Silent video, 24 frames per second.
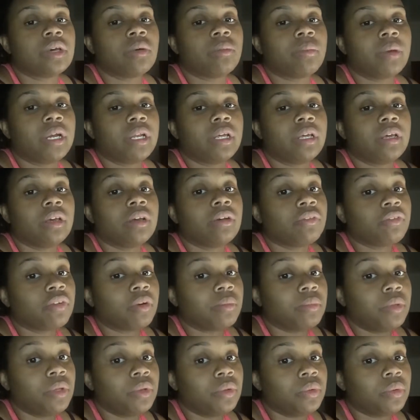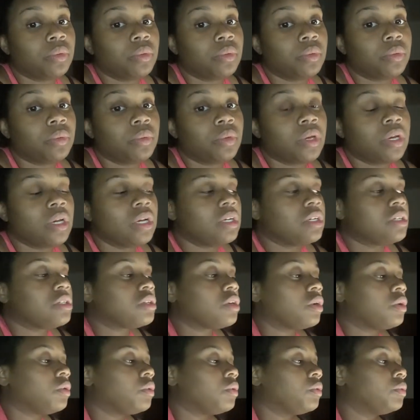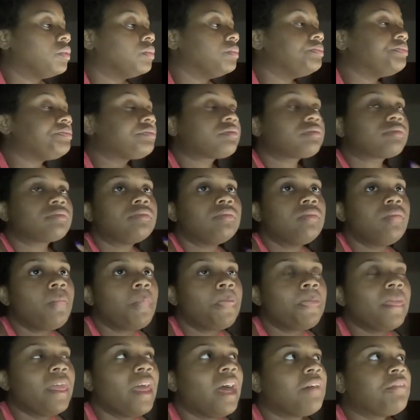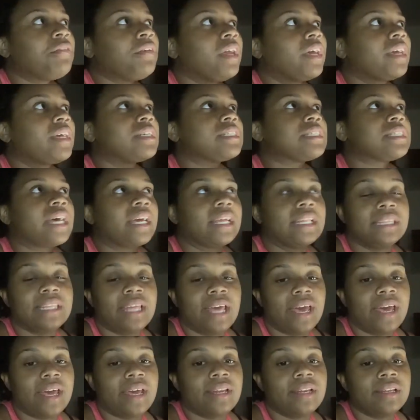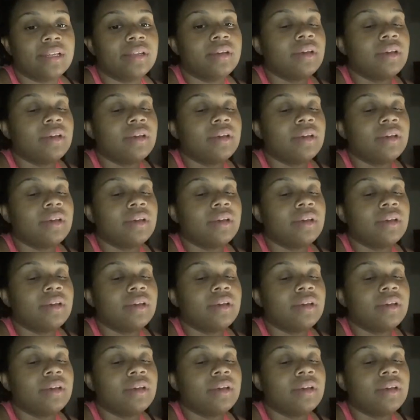money from you. So I feel like it's like that.